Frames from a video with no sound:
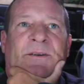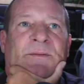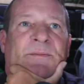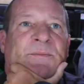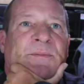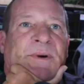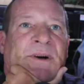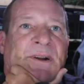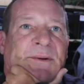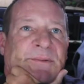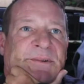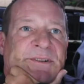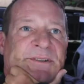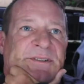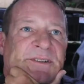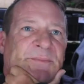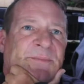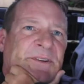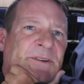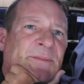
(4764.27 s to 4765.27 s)
But I mean,
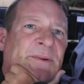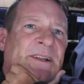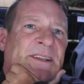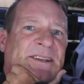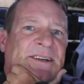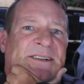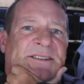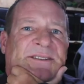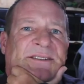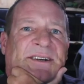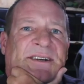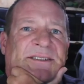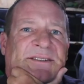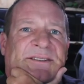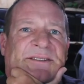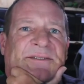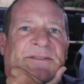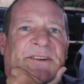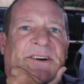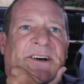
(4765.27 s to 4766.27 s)
something about that size is
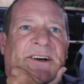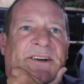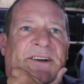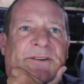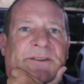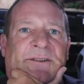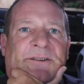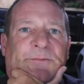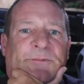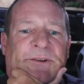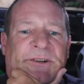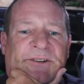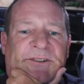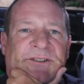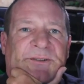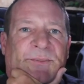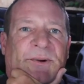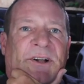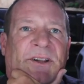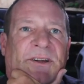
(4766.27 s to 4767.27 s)
fine when they're
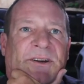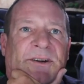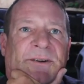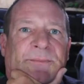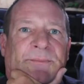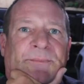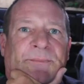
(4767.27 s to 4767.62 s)
smaller.